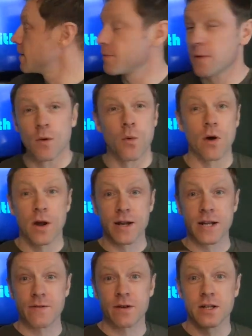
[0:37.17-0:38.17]
What I
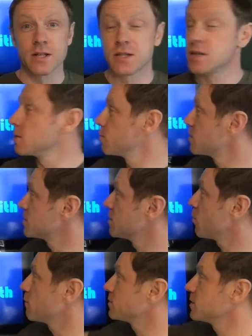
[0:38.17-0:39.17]
never considered was that
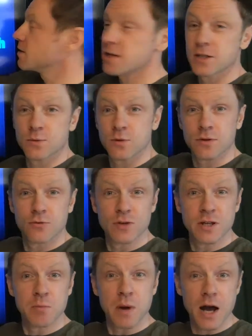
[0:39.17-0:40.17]
obviously this would read
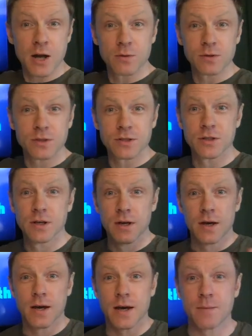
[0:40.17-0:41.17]
backwards
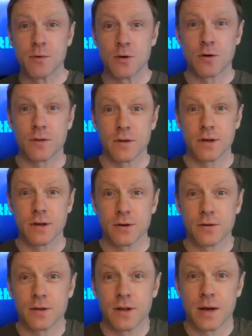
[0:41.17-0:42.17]
on the
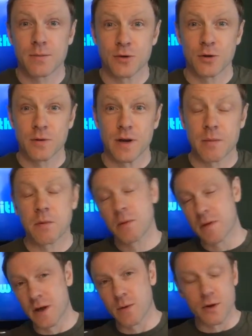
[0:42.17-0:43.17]
laptop camera, but
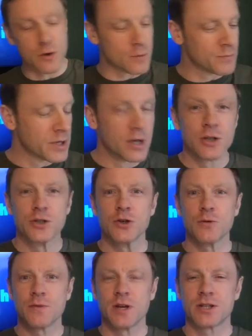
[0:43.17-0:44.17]
there we go. So
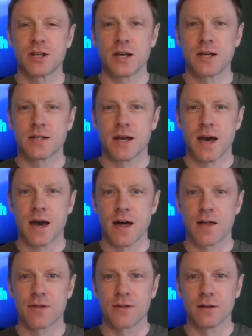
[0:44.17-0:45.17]
this is
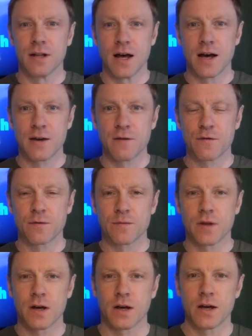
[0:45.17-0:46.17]
Earth Live
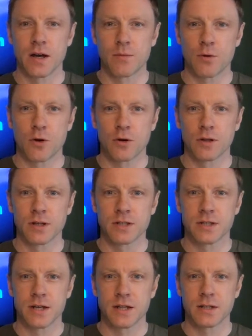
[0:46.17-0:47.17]
on Lizzie
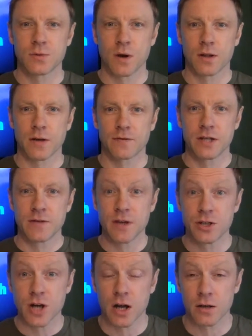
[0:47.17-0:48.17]
Daly's Wildlife TV
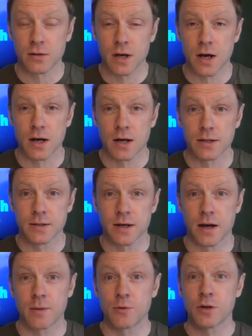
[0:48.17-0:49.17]
channel, and
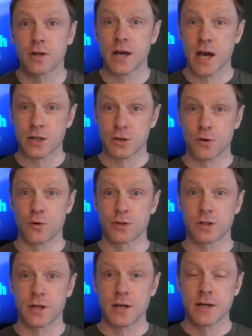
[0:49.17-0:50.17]
I'm your guest host
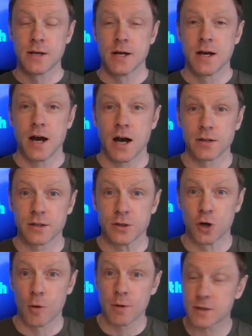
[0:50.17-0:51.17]
today, Andy
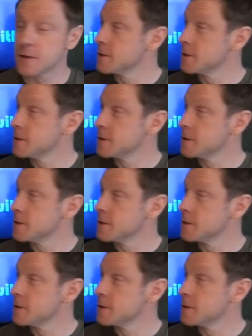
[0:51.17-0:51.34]
Torbet.